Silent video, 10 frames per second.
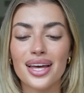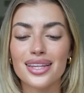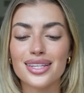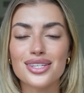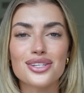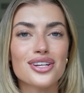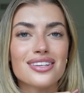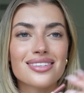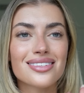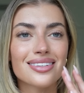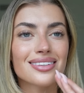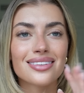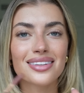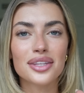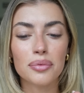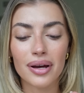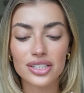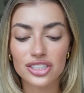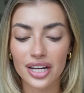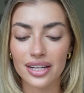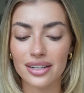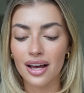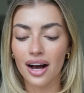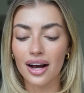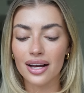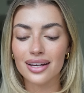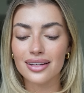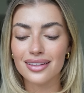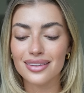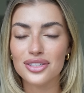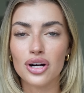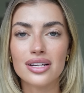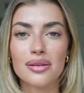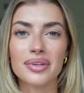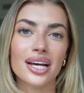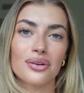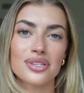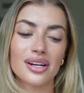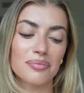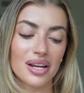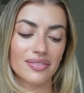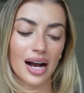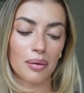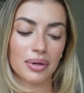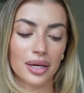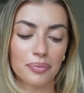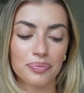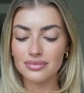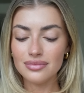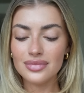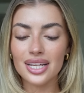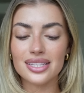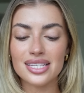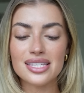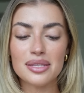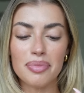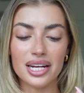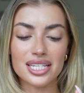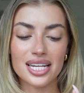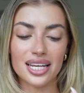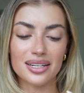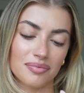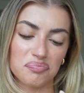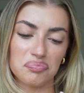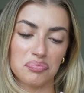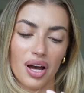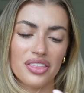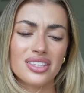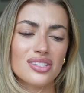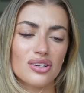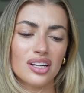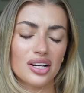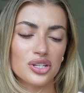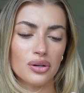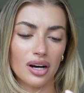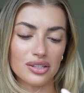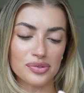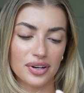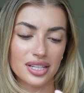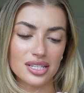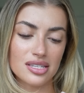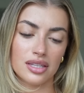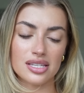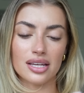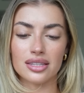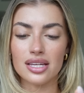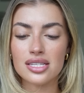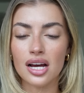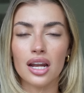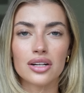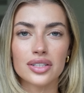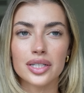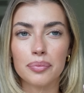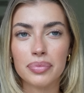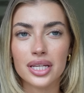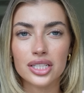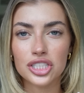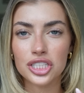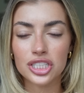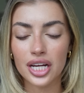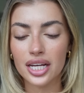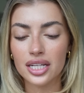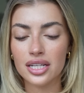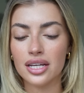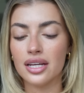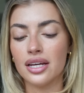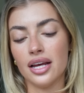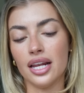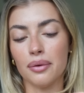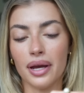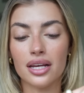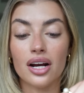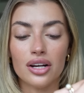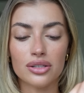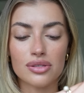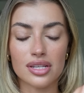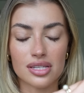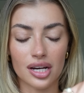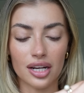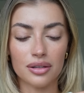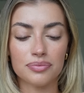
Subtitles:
This is just the best shade. I try something else and I'm never happy. This is the Benetton I think there's only like 2 colors, right? There's like this color in a peachy shade. Anyway, I use this color.